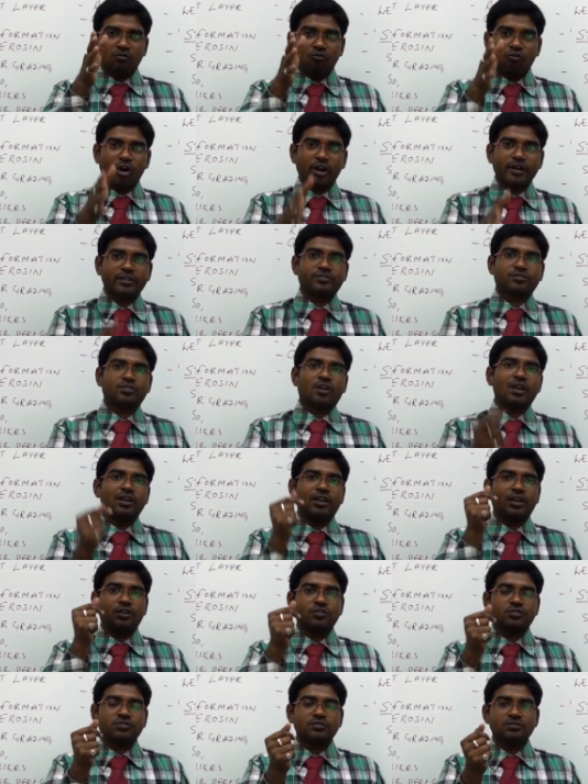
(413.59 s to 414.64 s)
what is soil
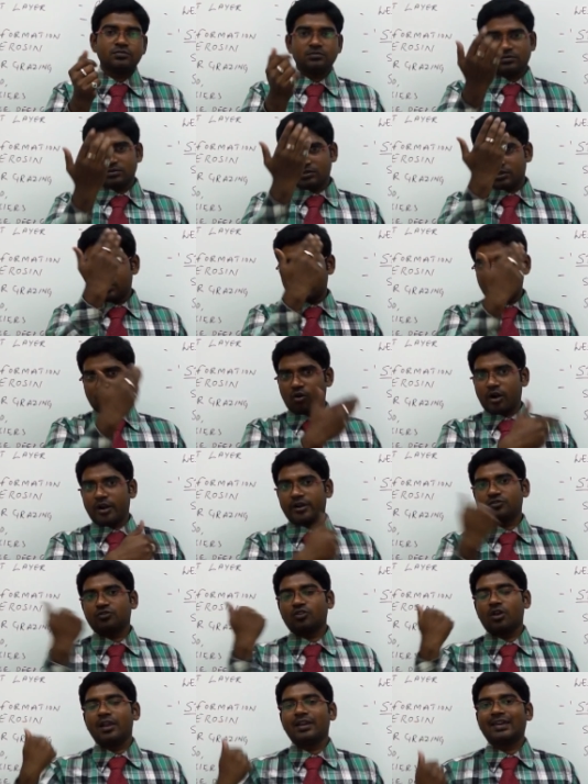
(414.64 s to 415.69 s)
erosion, what
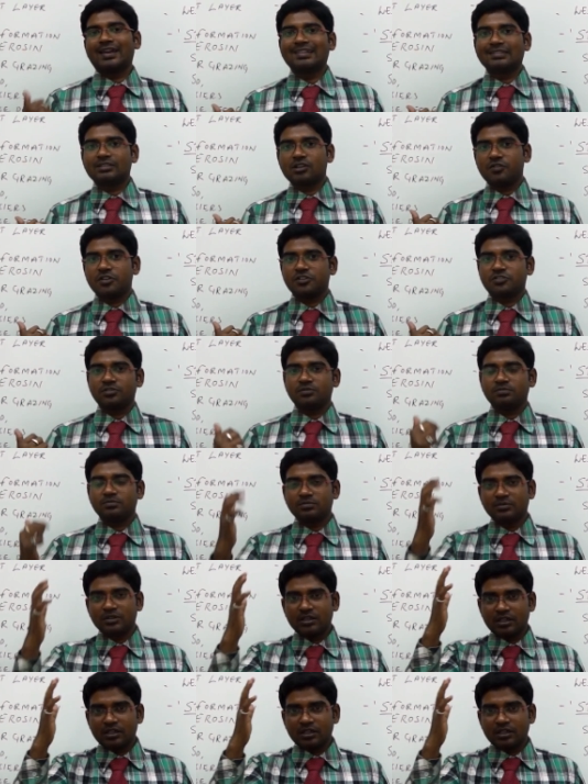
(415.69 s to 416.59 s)
is soil conservation.